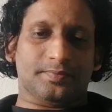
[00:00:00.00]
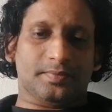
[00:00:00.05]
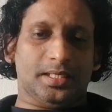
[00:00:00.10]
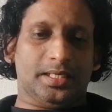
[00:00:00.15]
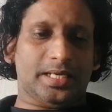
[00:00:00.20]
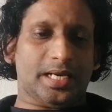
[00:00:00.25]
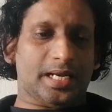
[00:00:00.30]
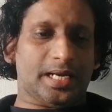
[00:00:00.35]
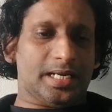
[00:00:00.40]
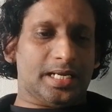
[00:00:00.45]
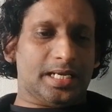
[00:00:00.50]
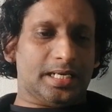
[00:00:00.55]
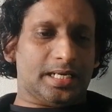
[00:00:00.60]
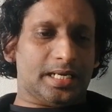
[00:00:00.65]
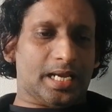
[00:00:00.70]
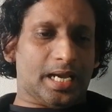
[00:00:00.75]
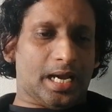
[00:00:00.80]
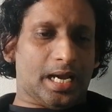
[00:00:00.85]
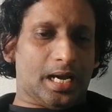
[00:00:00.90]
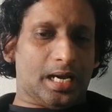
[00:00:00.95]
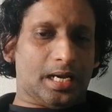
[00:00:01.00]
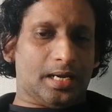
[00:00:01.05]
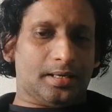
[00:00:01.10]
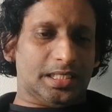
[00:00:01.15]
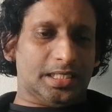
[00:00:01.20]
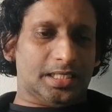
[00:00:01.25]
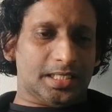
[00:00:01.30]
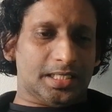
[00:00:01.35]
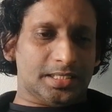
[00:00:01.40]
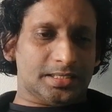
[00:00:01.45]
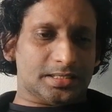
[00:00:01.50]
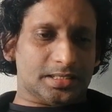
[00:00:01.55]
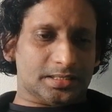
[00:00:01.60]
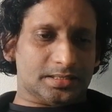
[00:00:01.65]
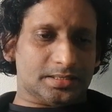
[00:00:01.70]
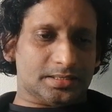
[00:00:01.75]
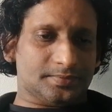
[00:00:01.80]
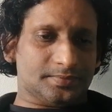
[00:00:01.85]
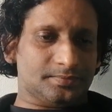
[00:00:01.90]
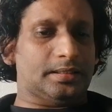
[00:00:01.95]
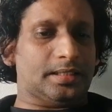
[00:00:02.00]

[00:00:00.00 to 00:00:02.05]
in an area increases,